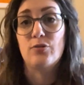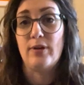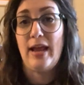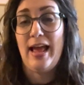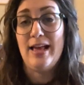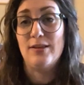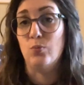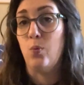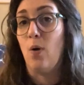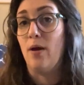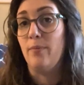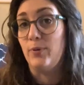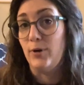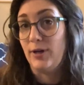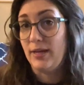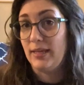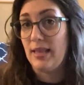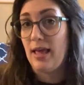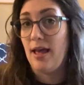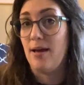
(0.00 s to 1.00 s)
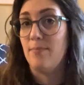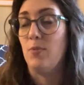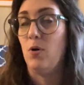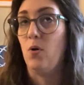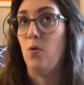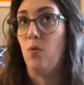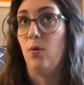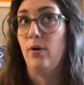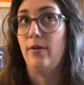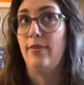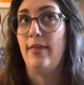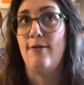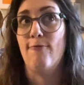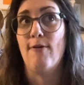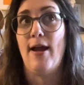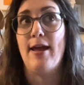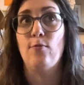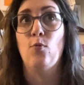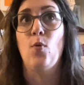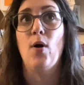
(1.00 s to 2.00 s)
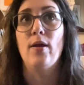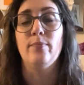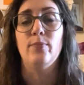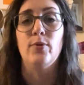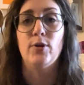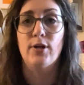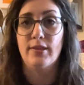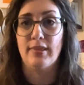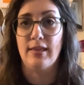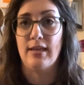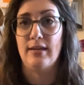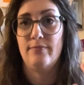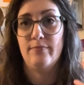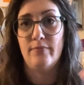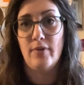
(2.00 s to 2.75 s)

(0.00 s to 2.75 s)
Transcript: has 1 book in them, or they write 1 book that